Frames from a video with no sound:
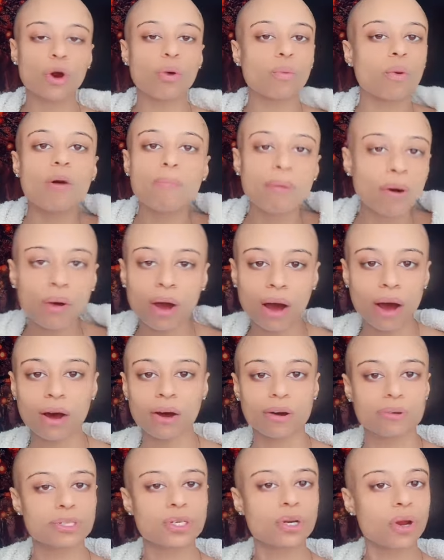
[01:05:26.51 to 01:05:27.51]
you know
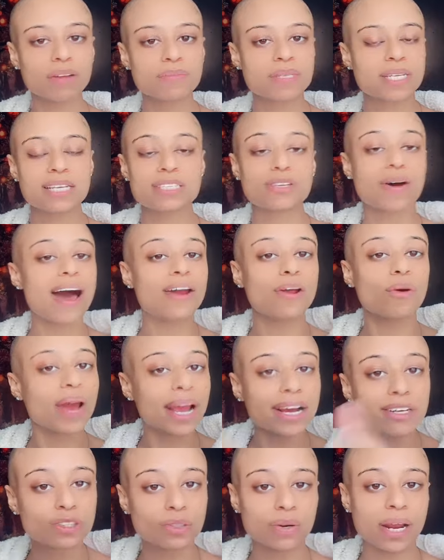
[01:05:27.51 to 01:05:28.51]
robocalls you know what i'm saying so
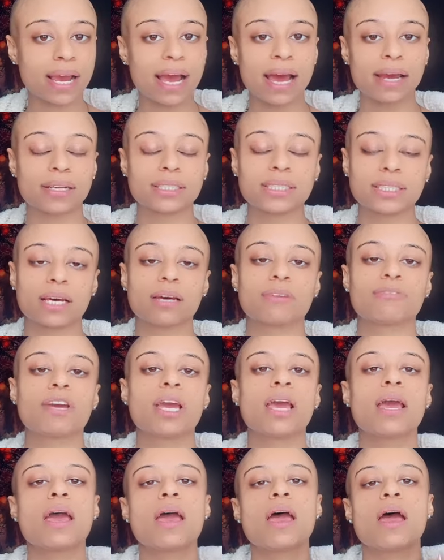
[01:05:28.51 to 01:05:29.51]
i don't answer that kind of
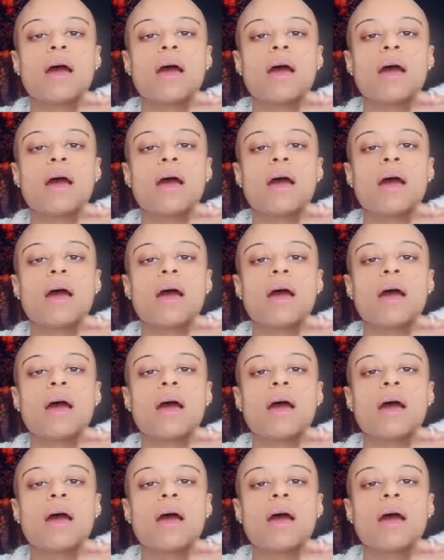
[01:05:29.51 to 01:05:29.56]
stuff